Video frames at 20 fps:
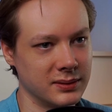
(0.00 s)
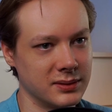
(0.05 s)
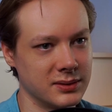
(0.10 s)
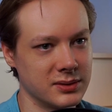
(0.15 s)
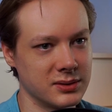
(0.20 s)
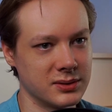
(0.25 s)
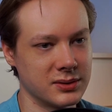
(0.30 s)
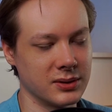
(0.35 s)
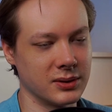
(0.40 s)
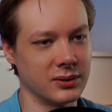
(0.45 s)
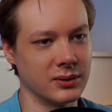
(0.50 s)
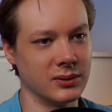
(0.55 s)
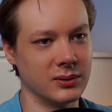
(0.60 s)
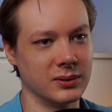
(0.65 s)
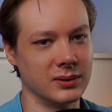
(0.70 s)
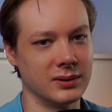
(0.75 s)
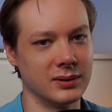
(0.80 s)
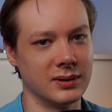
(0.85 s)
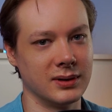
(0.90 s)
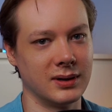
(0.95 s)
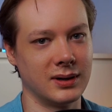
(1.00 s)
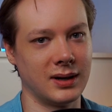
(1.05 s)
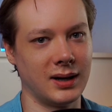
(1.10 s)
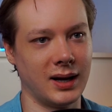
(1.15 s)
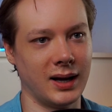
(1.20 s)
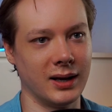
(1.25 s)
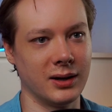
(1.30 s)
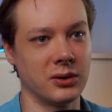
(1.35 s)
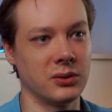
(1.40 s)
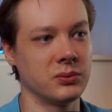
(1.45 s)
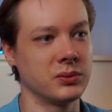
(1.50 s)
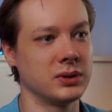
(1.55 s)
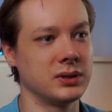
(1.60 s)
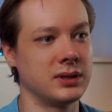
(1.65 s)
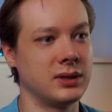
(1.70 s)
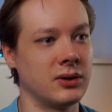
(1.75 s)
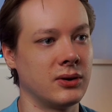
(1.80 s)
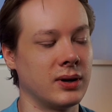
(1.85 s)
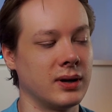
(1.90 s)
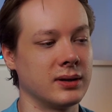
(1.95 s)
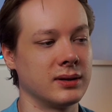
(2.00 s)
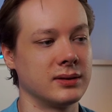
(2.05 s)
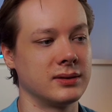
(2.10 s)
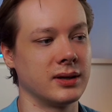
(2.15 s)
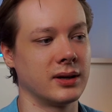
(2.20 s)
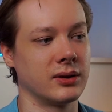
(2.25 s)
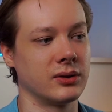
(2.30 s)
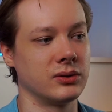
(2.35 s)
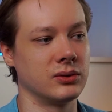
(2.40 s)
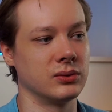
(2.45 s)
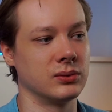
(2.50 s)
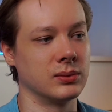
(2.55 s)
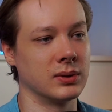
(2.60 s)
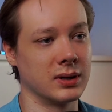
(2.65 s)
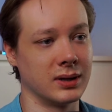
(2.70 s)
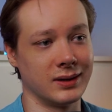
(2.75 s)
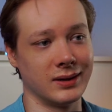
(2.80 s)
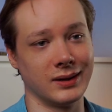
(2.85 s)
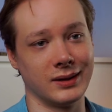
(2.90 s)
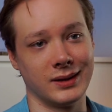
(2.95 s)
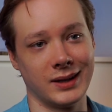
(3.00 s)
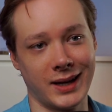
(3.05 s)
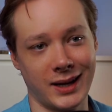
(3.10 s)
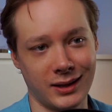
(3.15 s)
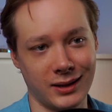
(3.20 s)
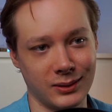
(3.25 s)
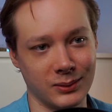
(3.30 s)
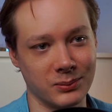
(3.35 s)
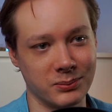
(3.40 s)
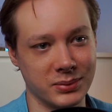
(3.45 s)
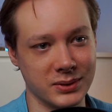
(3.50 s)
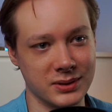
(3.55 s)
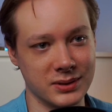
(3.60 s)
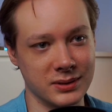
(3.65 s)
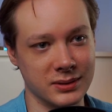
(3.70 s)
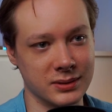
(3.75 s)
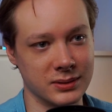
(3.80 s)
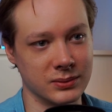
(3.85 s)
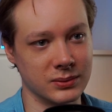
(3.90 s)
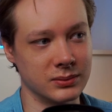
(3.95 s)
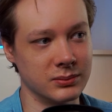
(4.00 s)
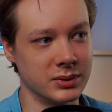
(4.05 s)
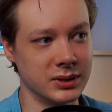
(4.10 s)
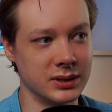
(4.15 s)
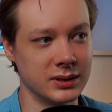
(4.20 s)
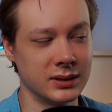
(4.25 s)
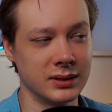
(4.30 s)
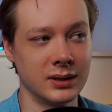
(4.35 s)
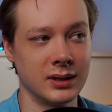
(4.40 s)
So I don't really know how to tell you what a halal business would be.